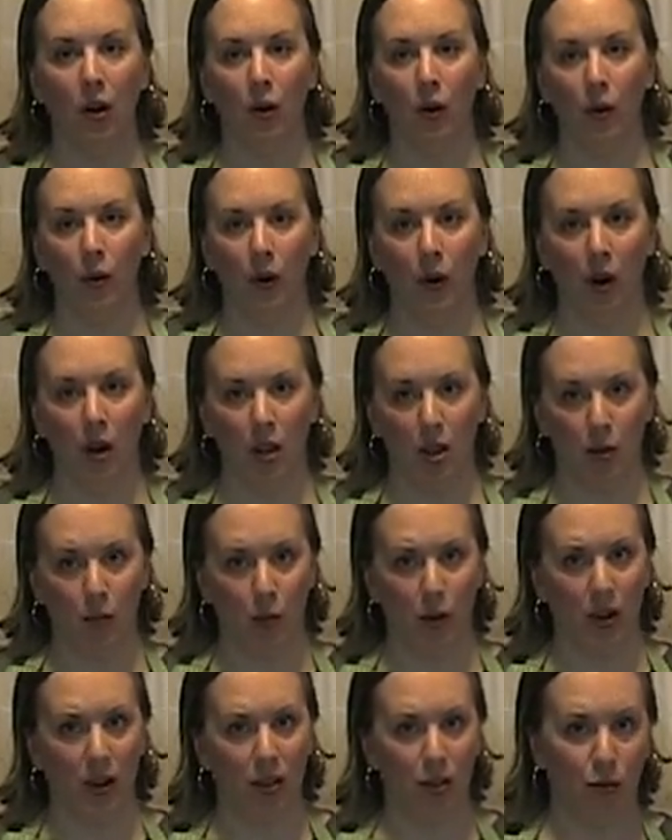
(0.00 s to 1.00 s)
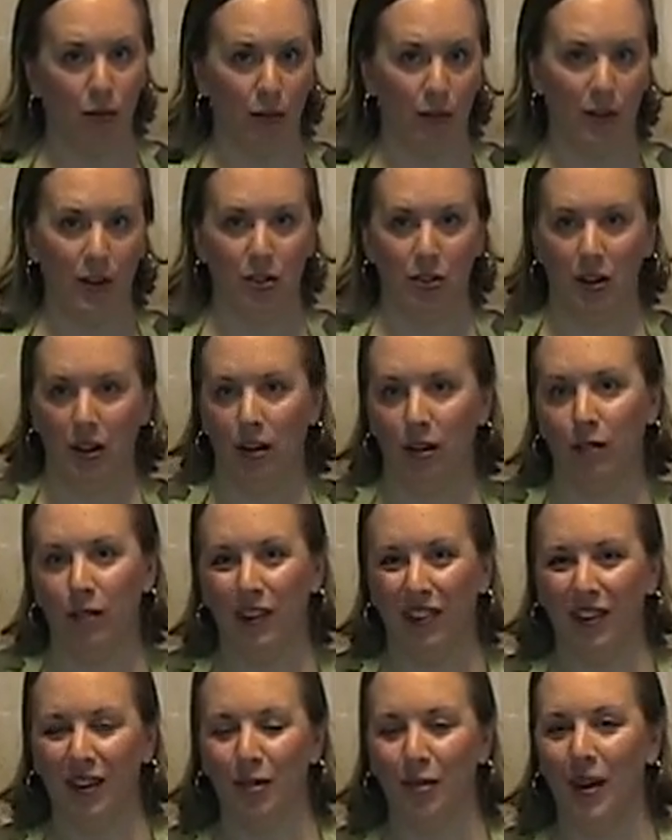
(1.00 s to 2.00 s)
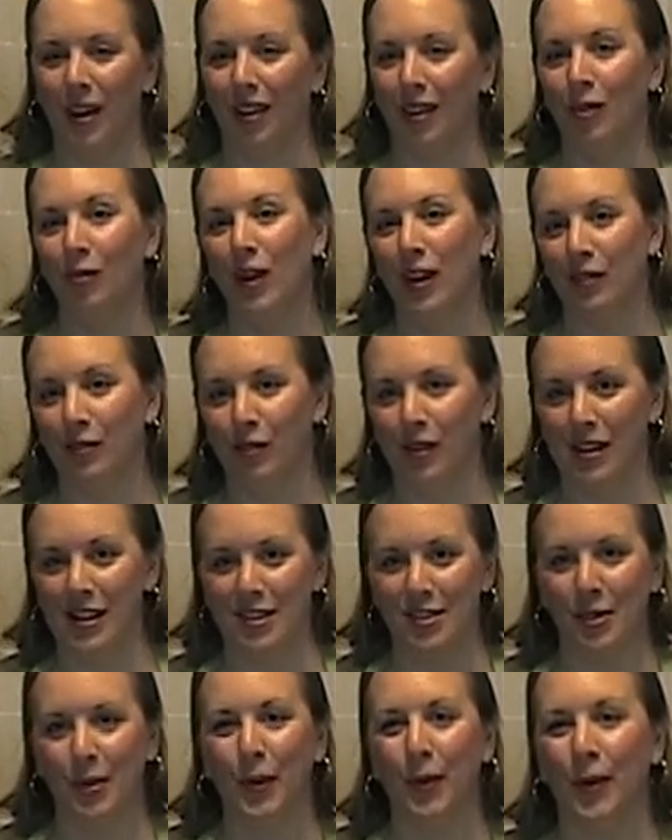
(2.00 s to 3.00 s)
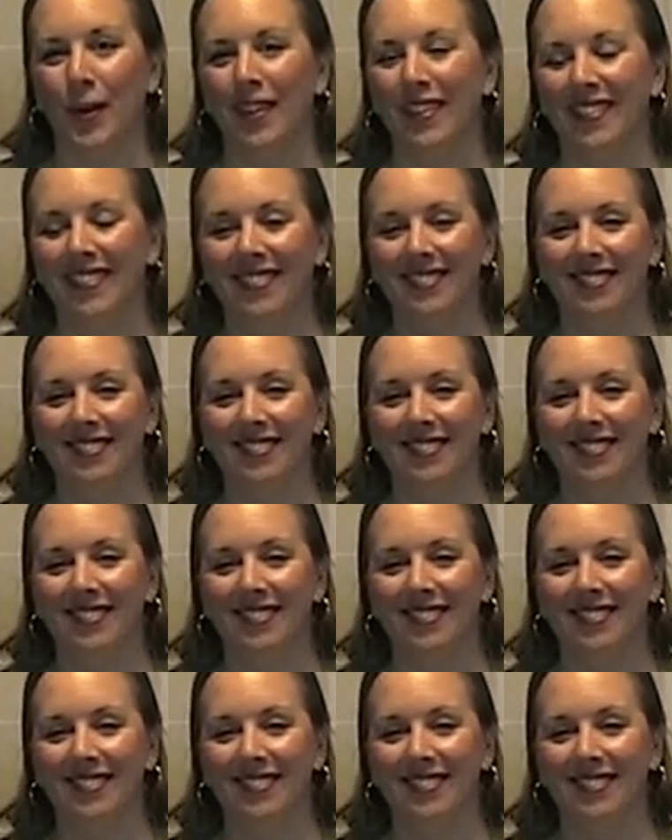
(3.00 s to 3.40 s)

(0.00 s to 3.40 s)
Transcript: or you can put it in the refrigerator for a little while and wait for it to cool.